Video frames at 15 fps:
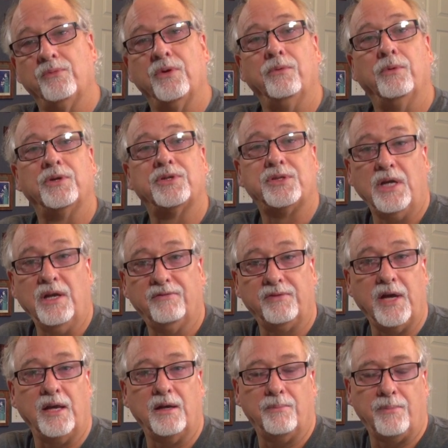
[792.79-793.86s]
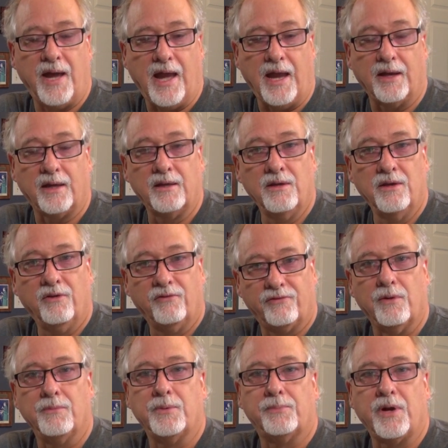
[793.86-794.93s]
we receive data back
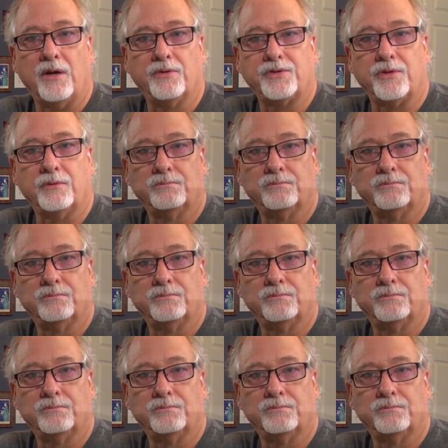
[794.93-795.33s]
from the browser.